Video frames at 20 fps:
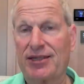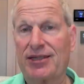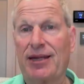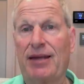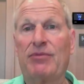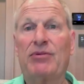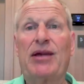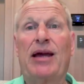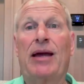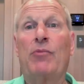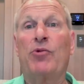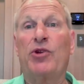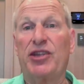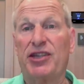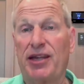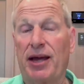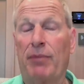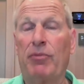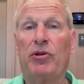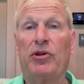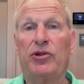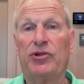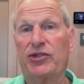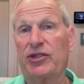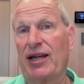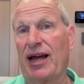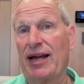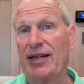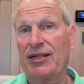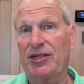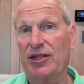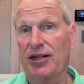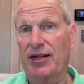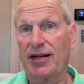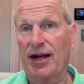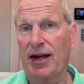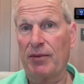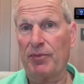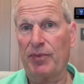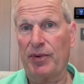same time, we doubled the size of the
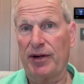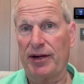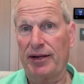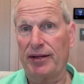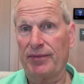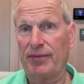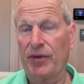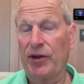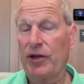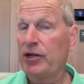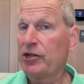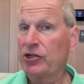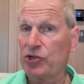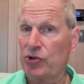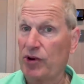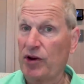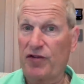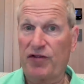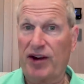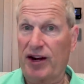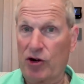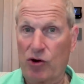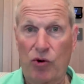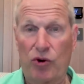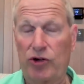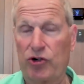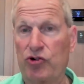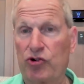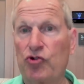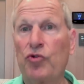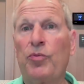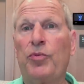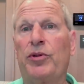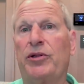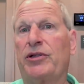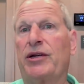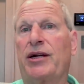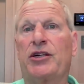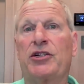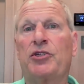company. So in effect,
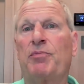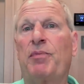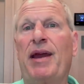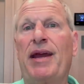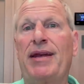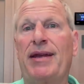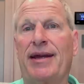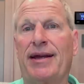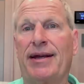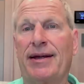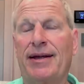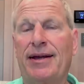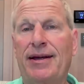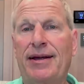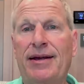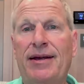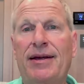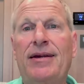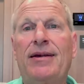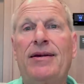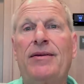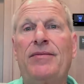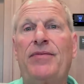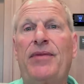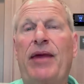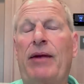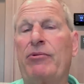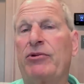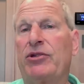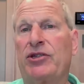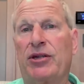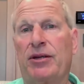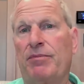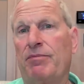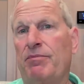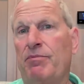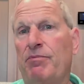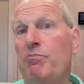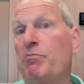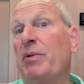quadrupled our spending. That was
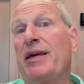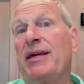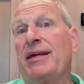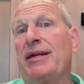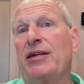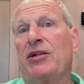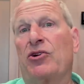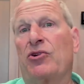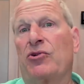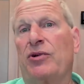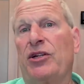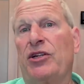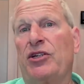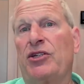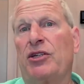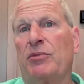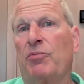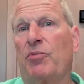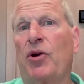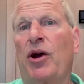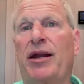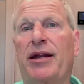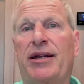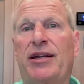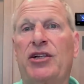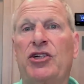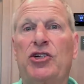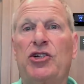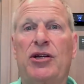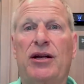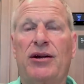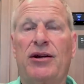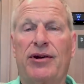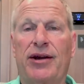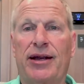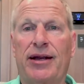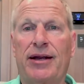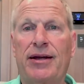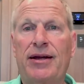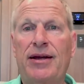a big increase in product
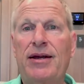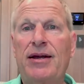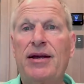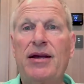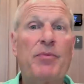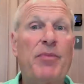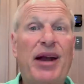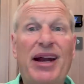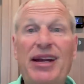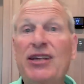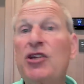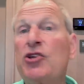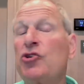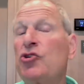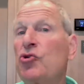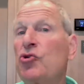engineering, but I didn't